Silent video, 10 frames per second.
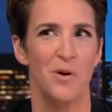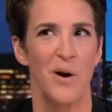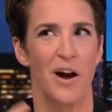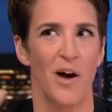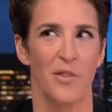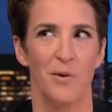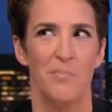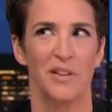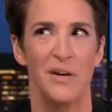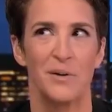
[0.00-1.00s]
when other
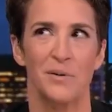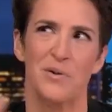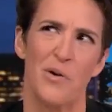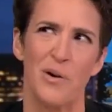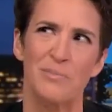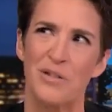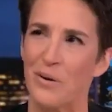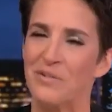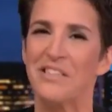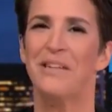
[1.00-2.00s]
political norms
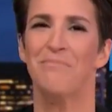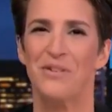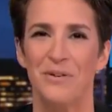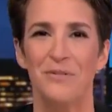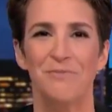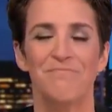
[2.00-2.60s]
don't seem to.